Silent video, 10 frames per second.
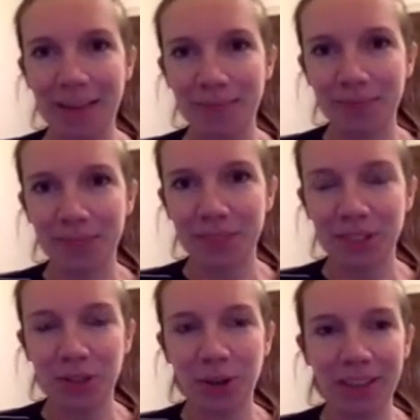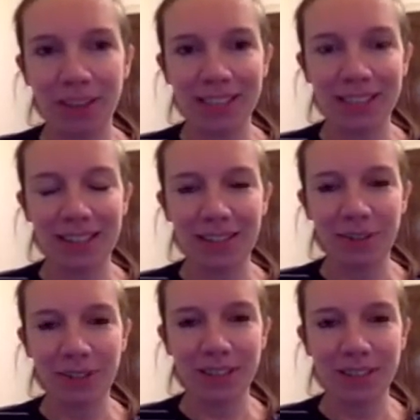um, do have a
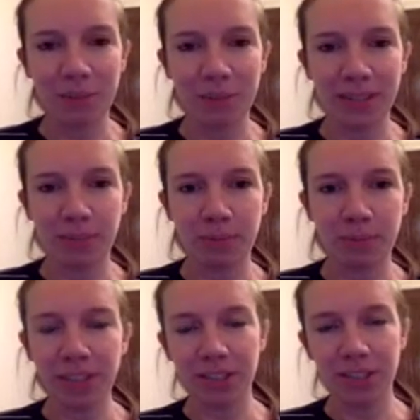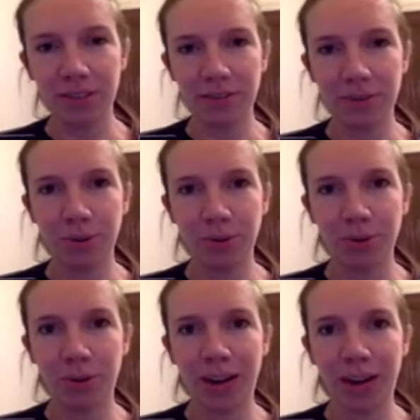listen if you need some inspiration
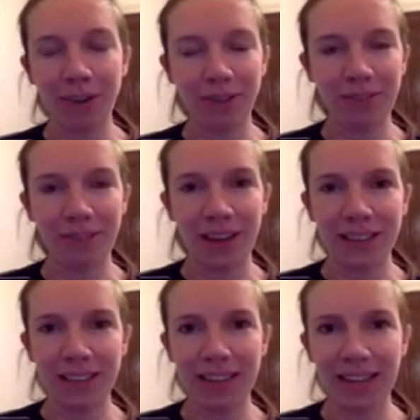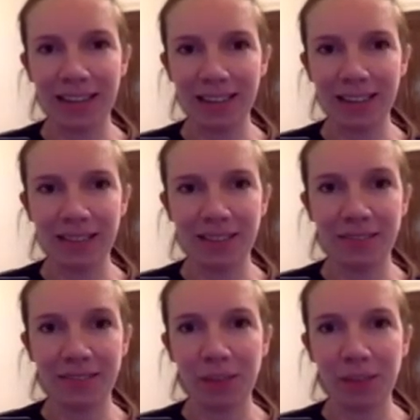for how to find
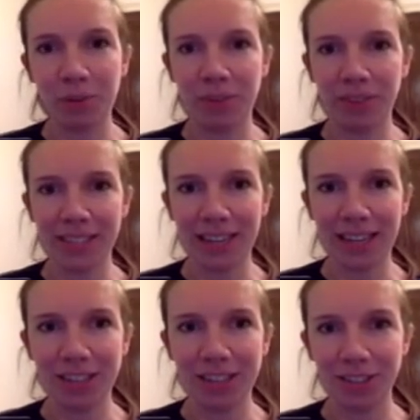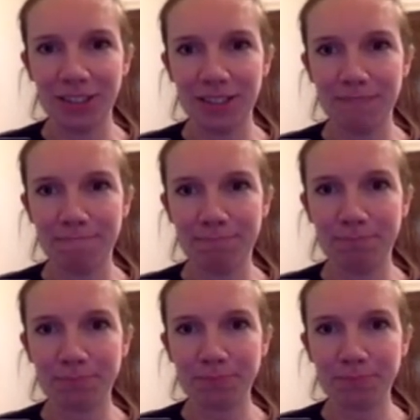and develop your investigations.